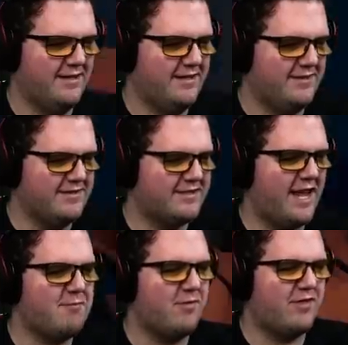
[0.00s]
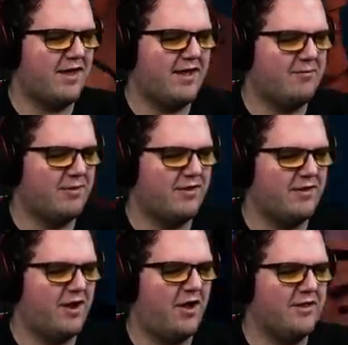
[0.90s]
This game with the
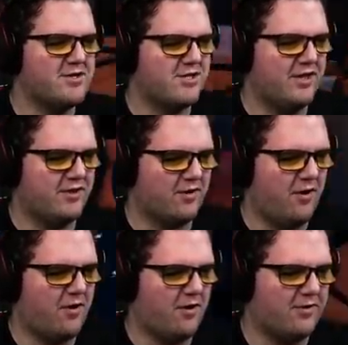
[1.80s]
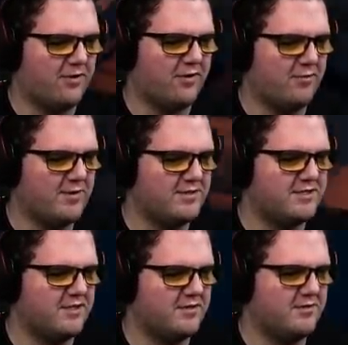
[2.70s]
knowledge that there are other humans
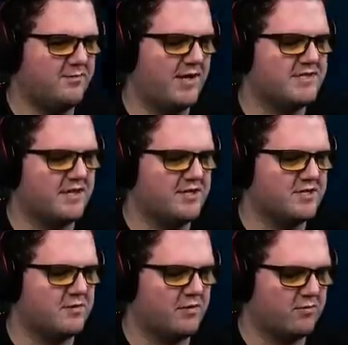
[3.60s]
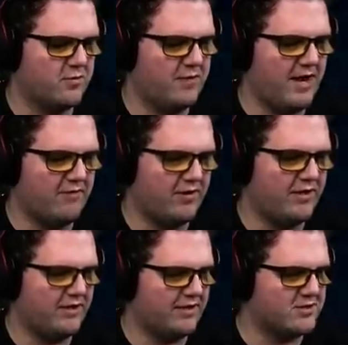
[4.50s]
here who basically just want to ruin
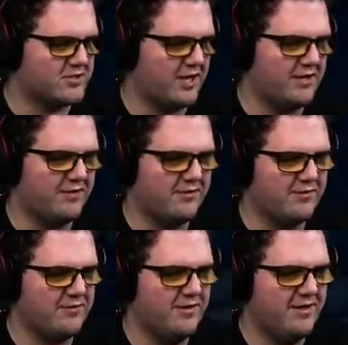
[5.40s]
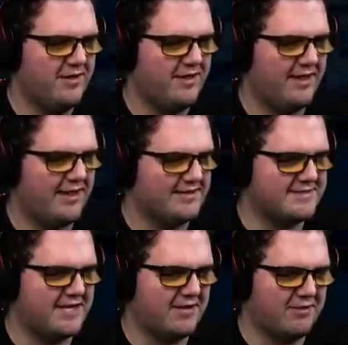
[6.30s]
everything that you're trying to do is
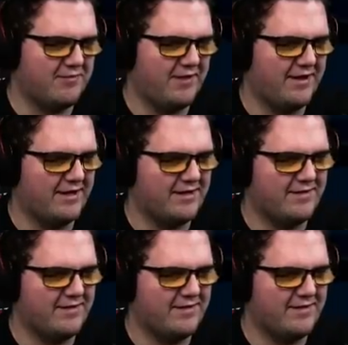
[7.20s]
terrifying.